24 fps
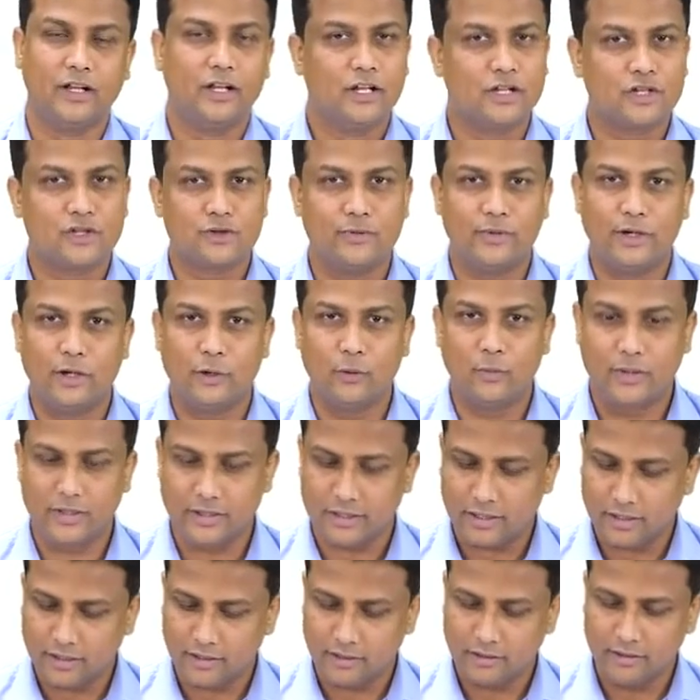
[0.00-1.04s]
So, we will do one
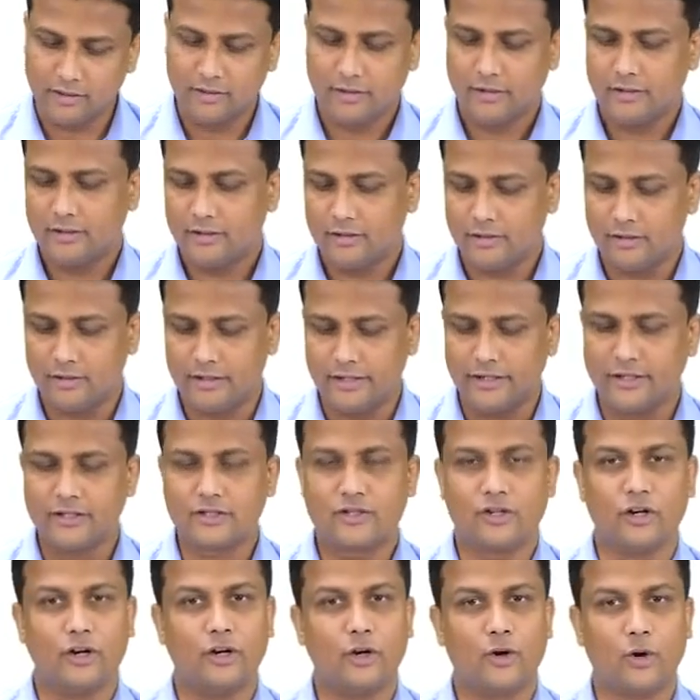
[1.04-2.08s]
thing here, let us
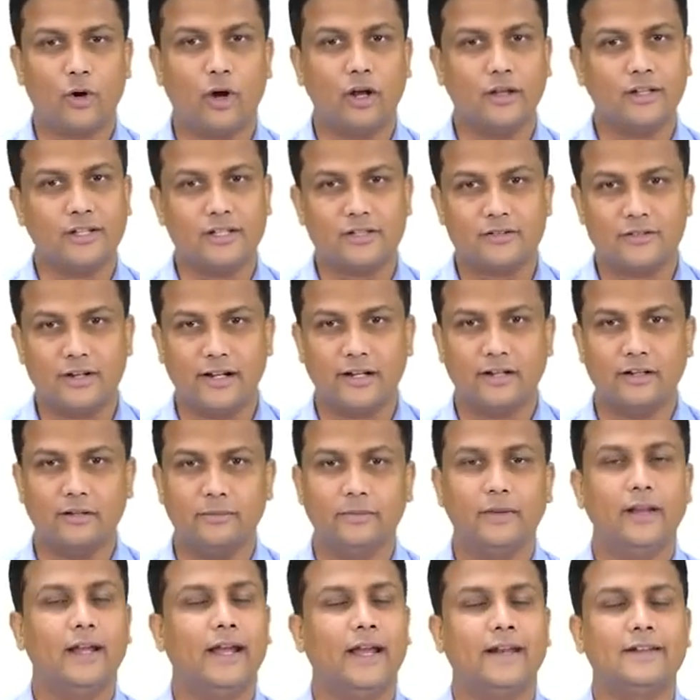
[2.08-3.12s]
draw this diagram
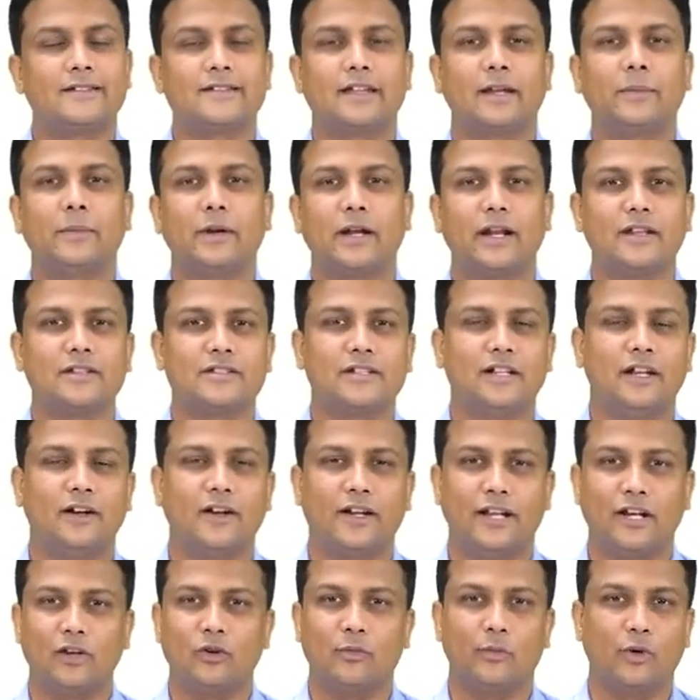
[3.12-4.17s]
and simultaneously I will
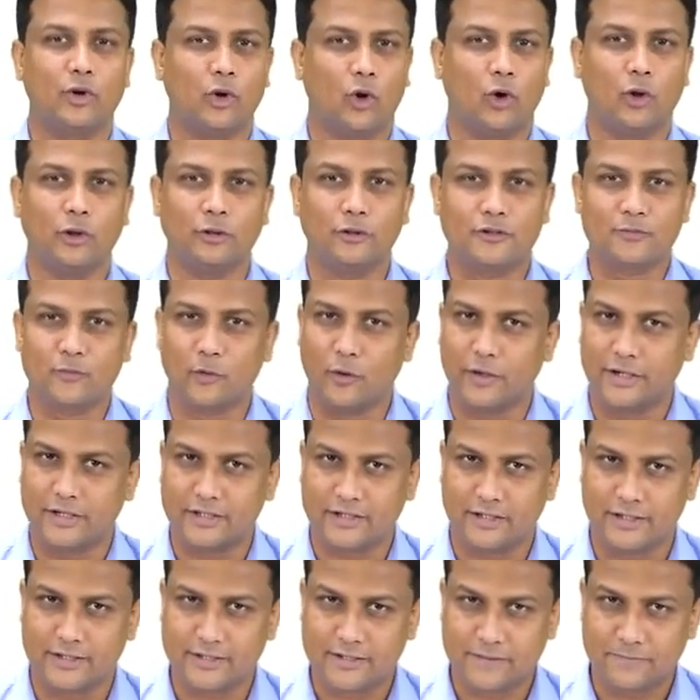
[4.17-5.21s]
tell you about all those points,
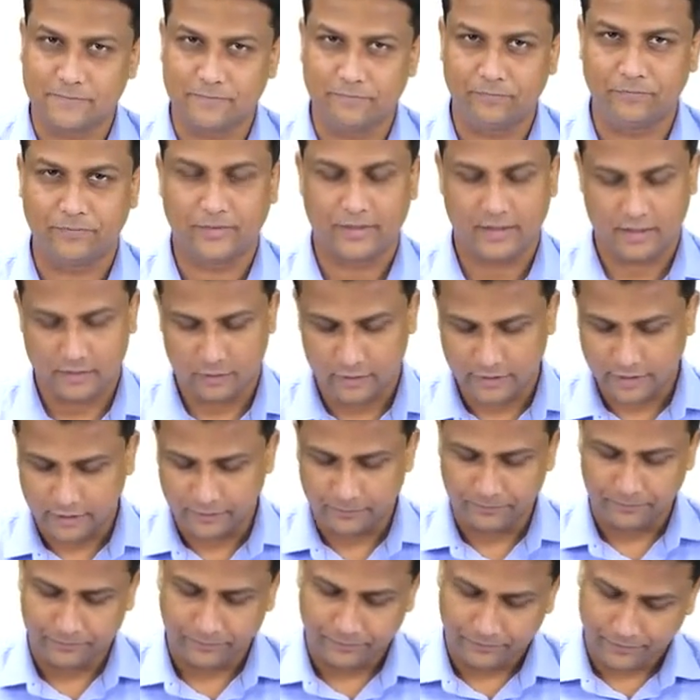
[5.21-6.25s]
guys. Okay.
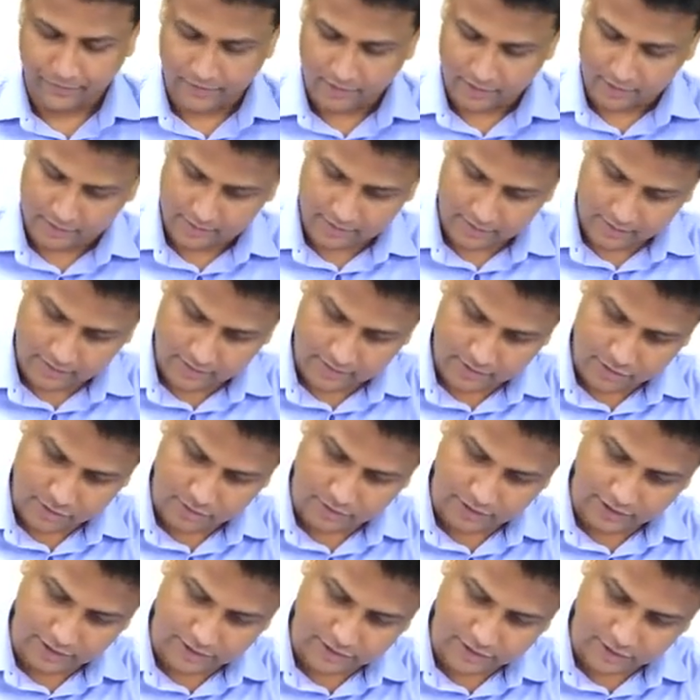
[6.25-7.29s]
So,
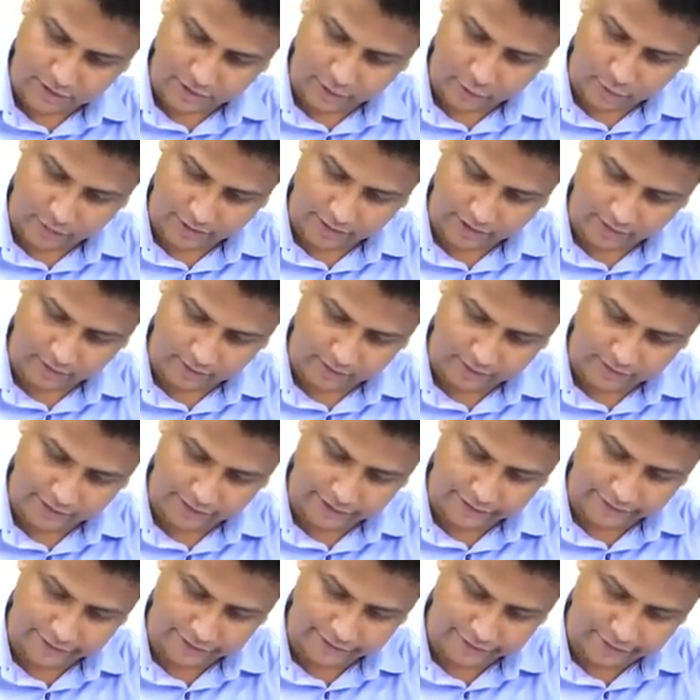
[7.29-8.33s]
let us start drawing the
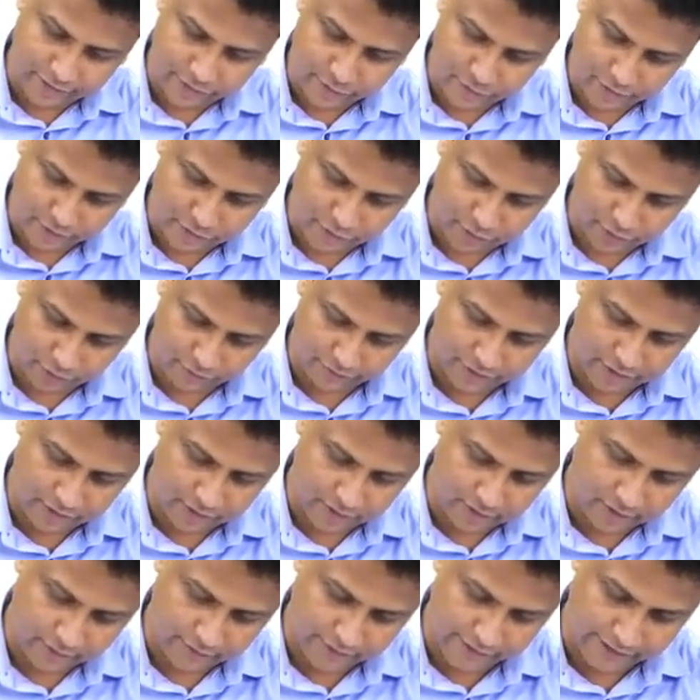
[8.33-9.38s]
internal structure of the
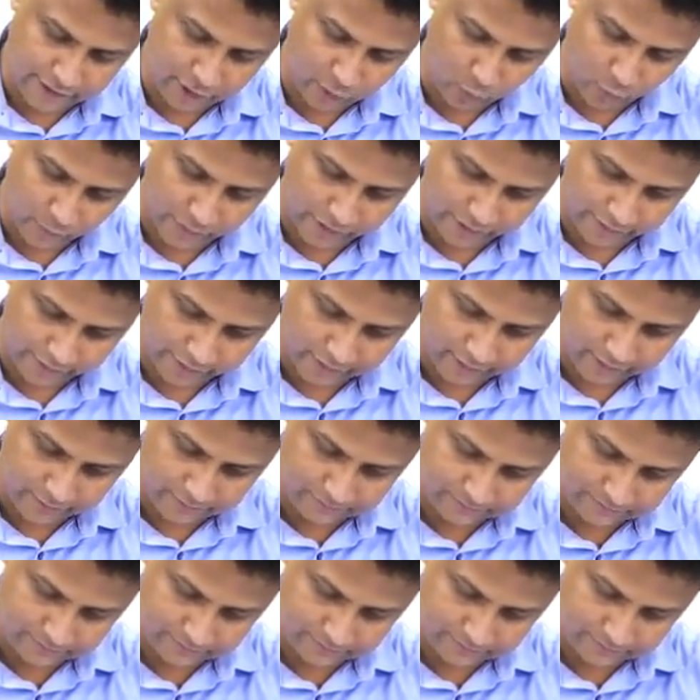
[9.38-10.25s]
right ventricle.